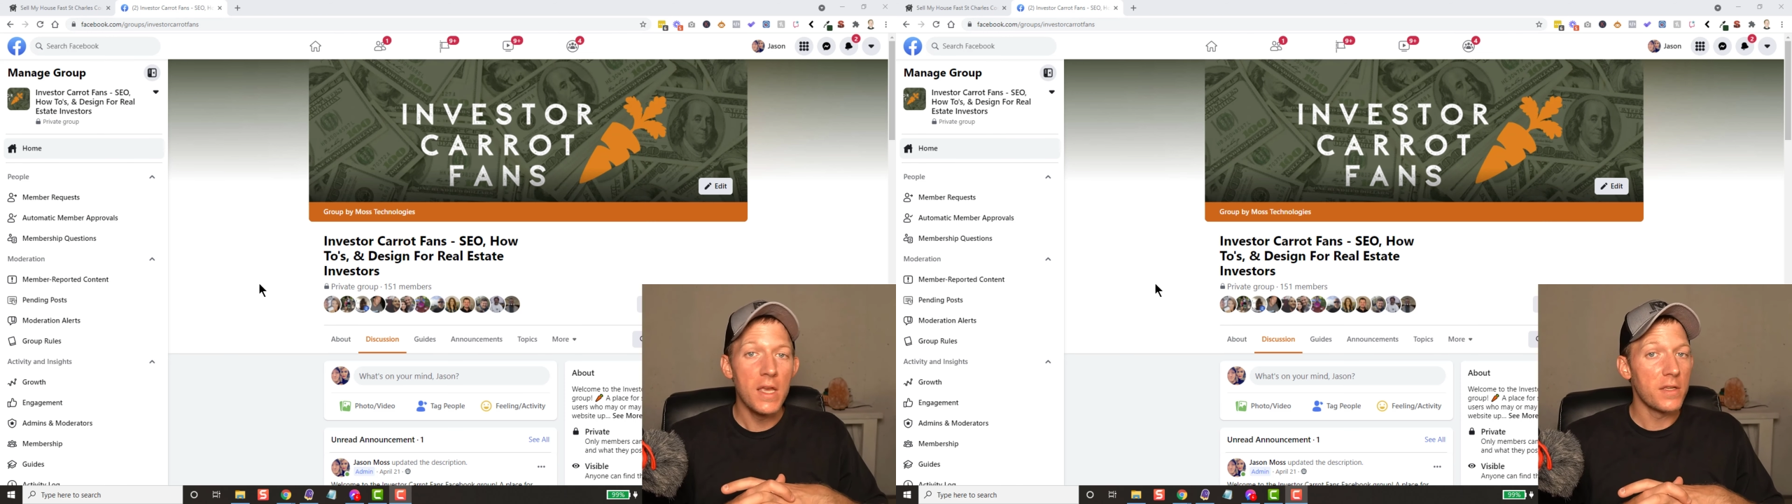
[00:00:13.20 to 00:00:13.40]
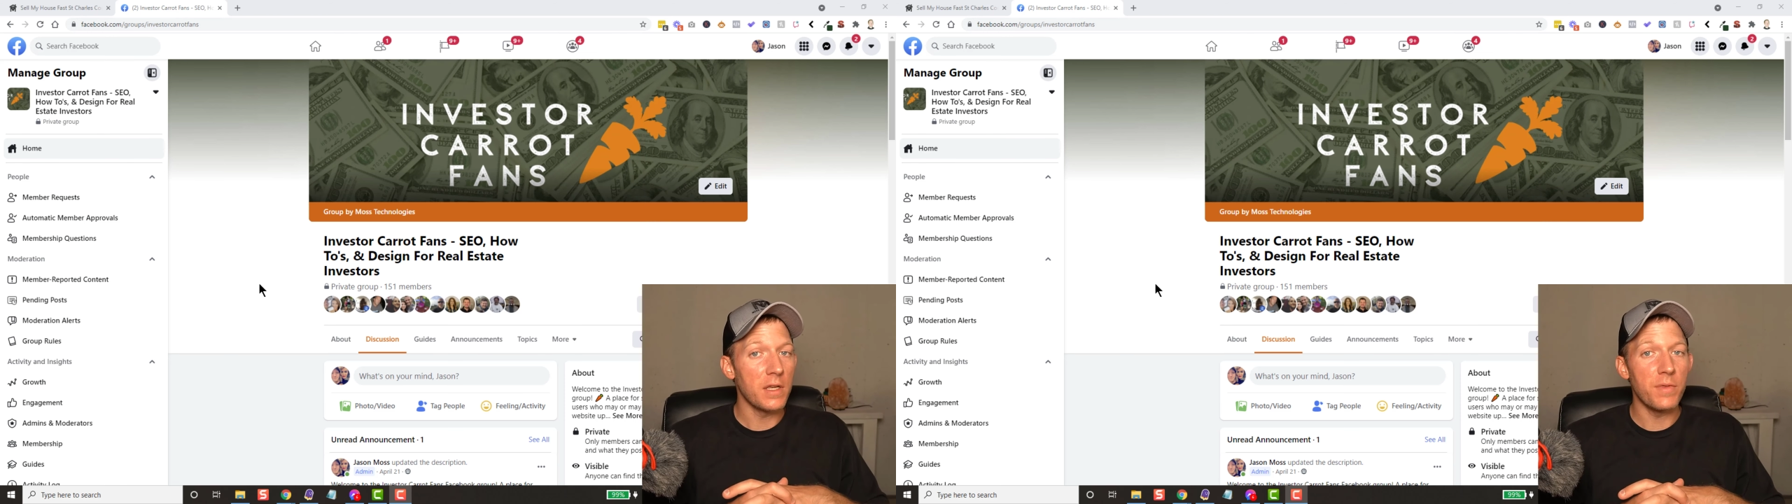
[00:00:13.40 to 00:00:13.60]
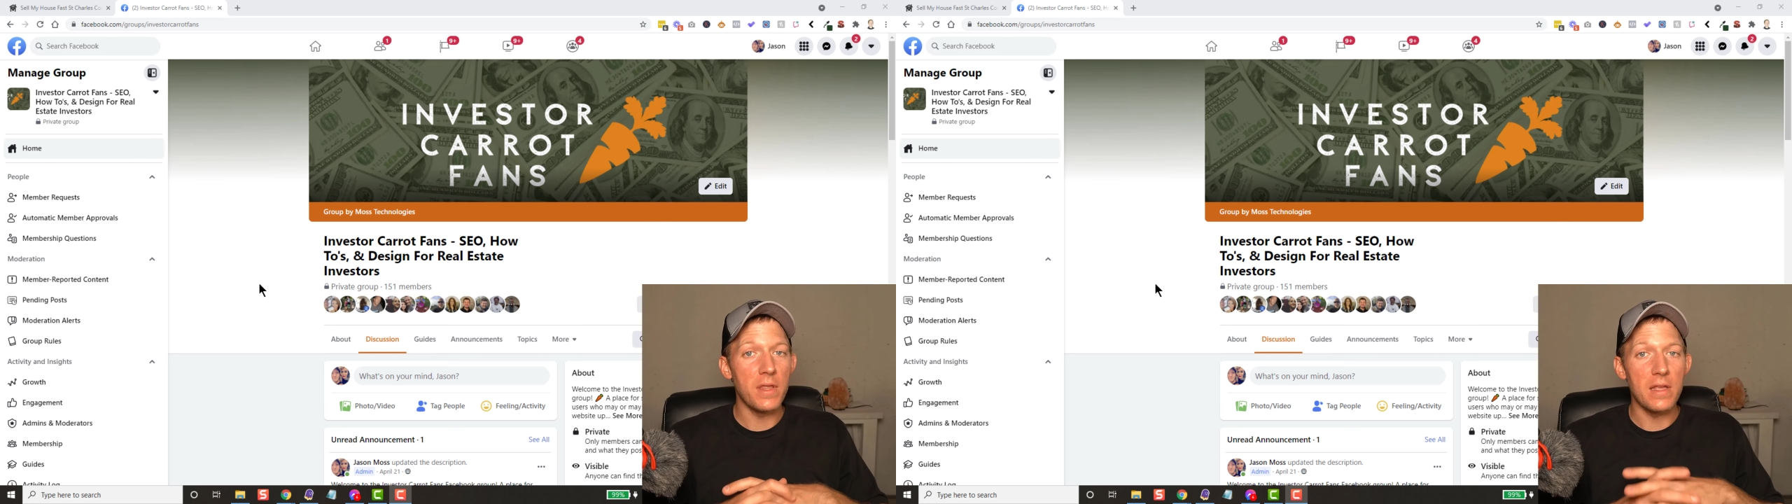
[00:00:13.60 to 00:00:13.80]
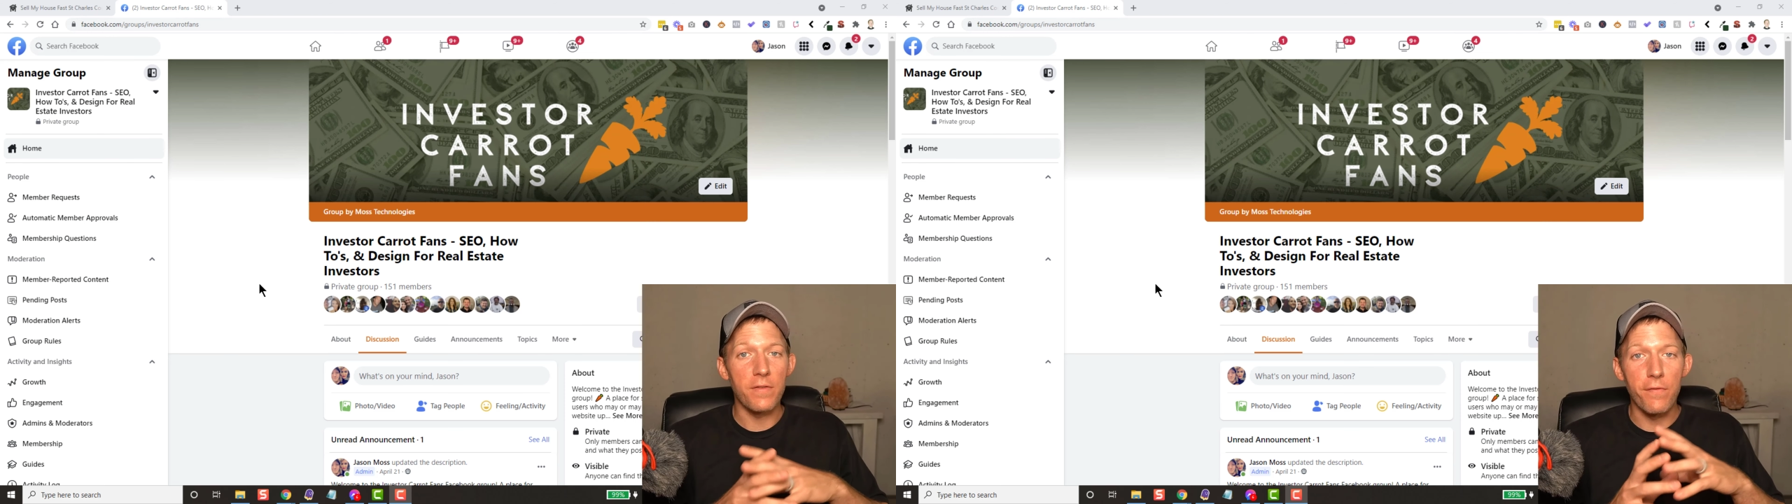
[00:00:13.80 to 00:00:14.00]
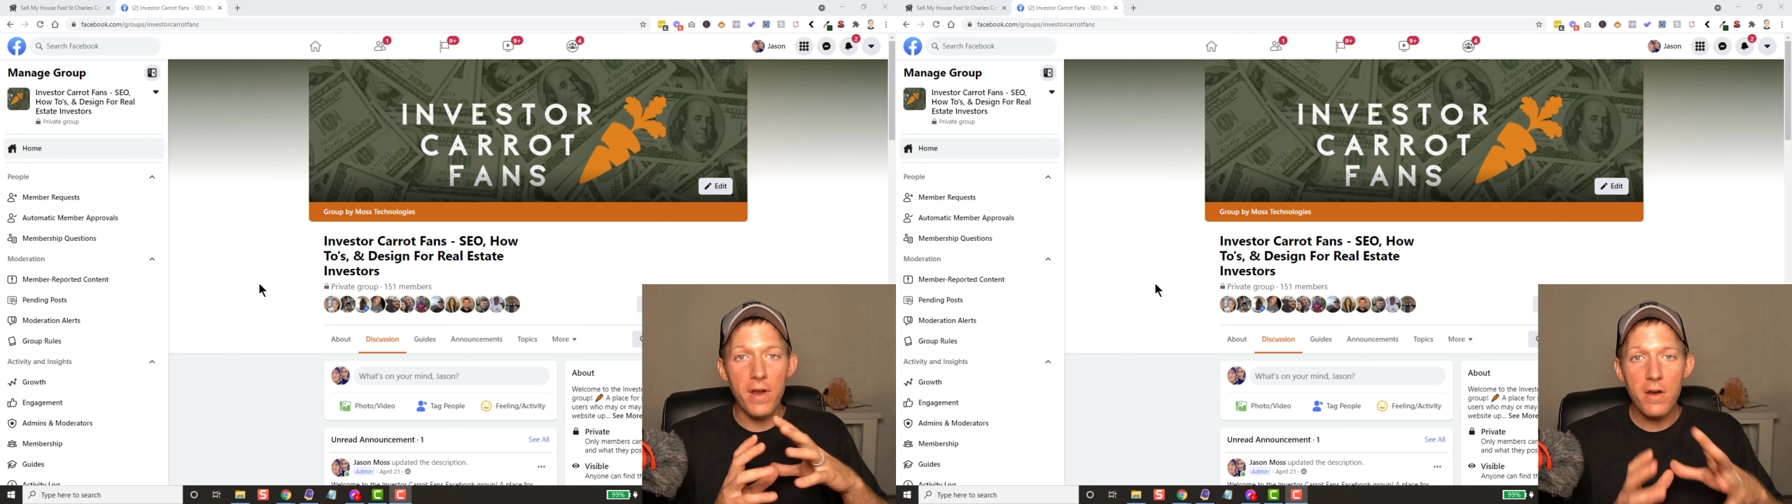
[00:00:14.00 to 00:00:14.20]
Something that's
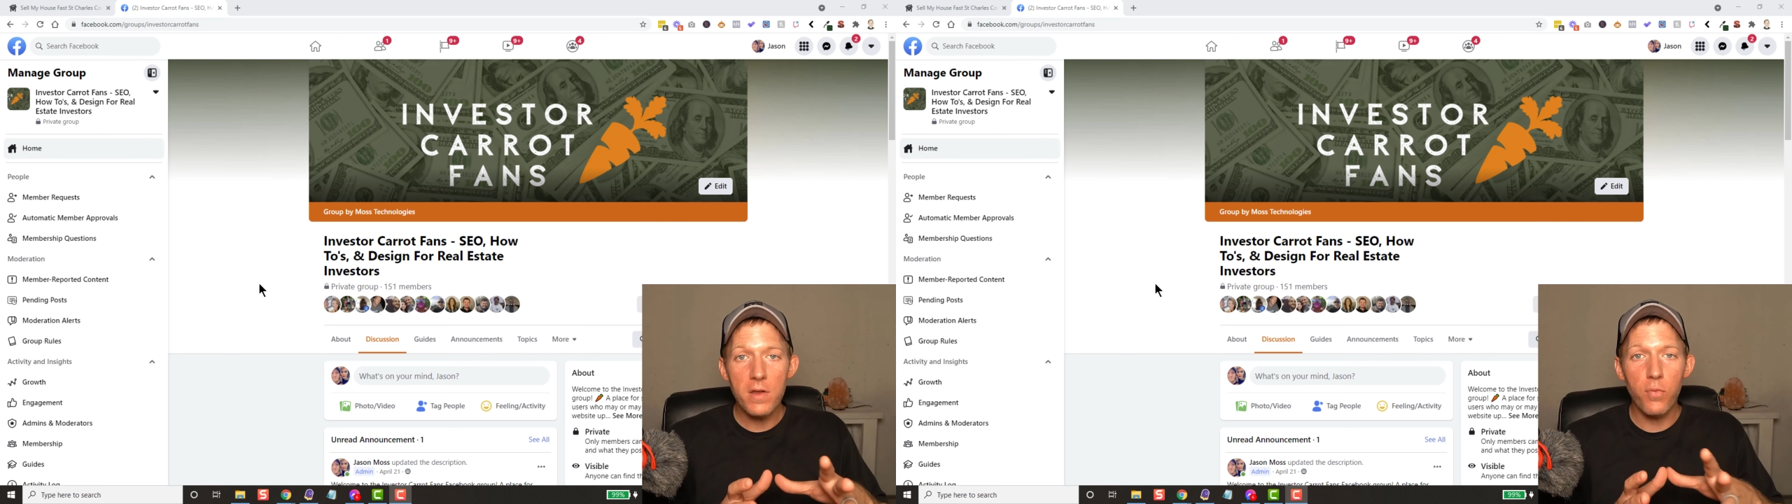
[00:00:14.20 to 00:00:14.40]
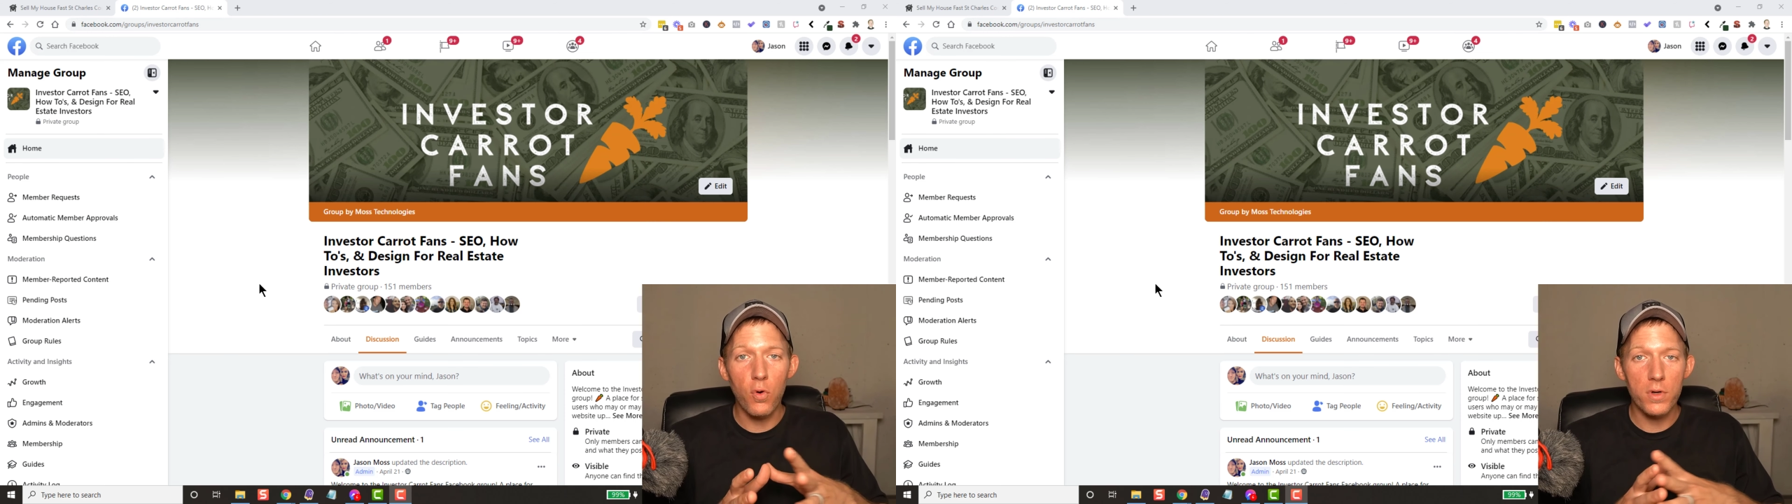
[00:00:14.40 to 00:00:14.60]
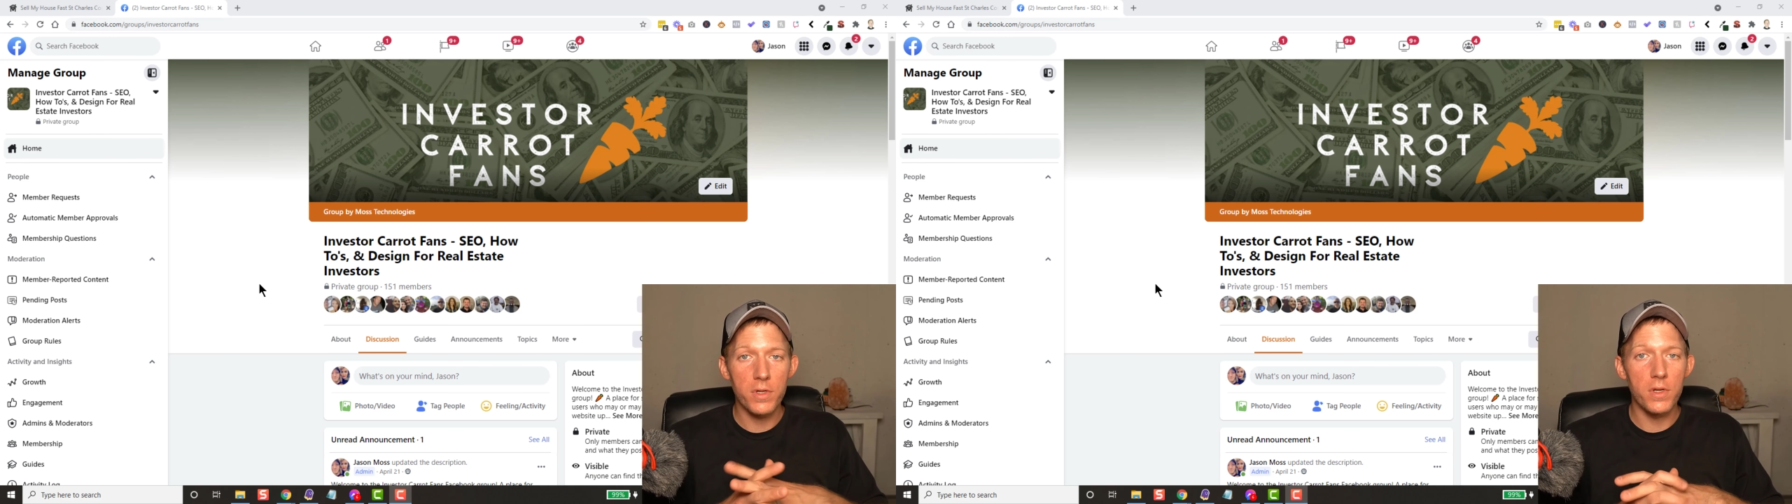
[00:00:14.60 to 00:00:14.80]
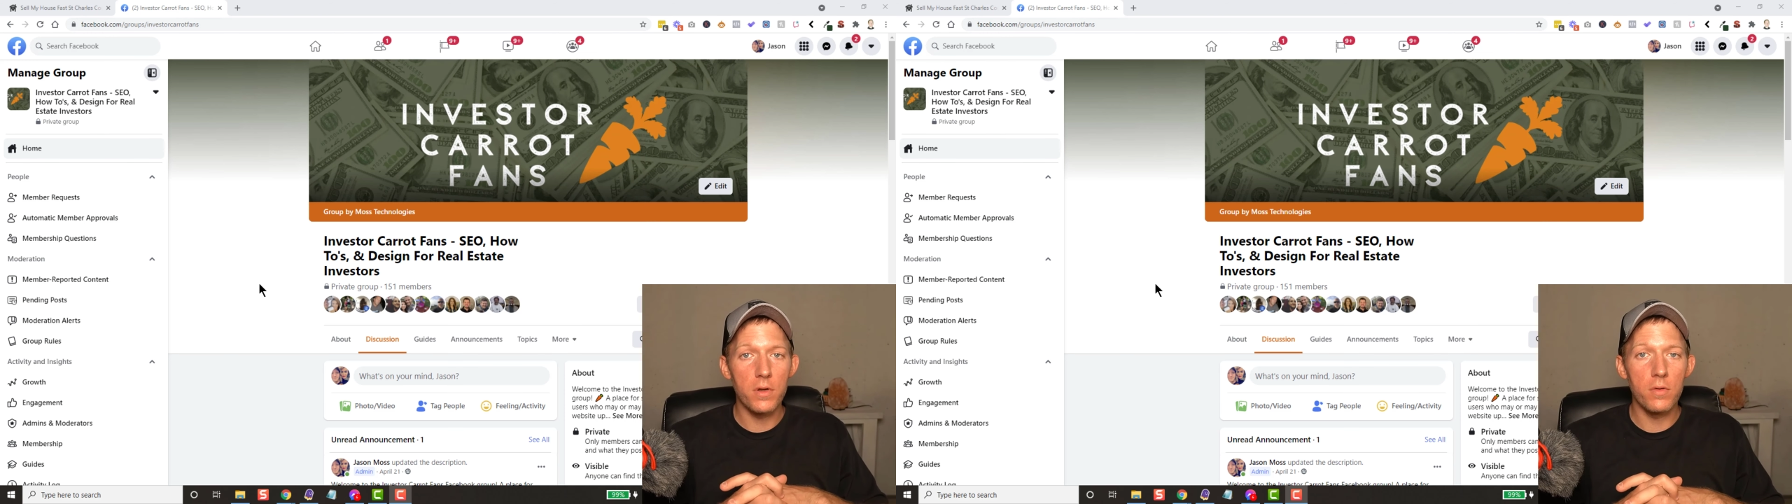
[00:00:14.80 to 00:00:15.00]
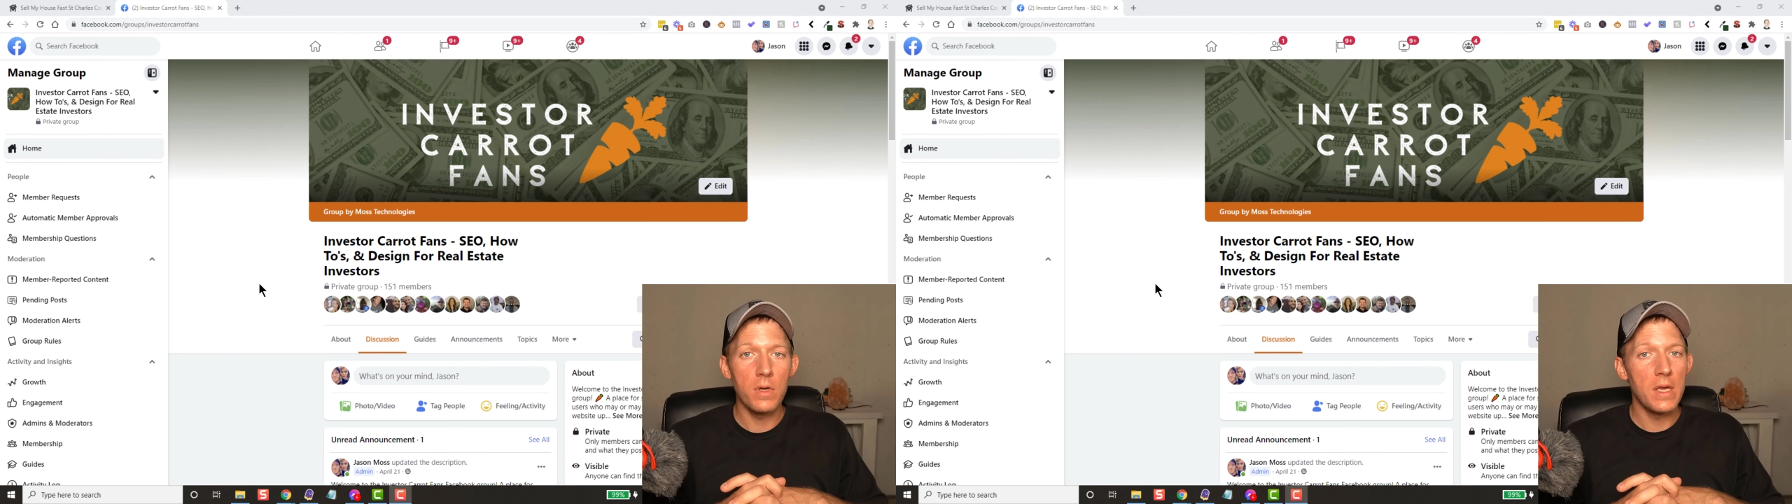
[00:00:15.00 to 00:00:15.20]
very important to
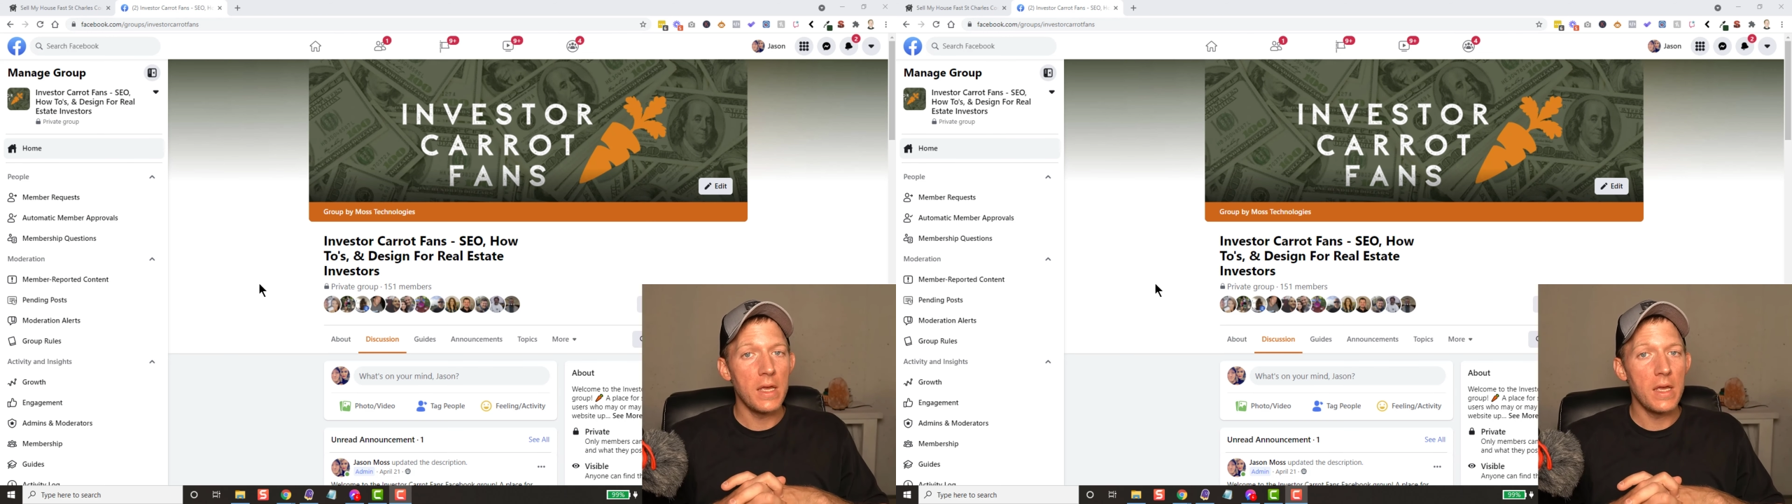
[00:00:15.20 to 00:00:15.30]
do,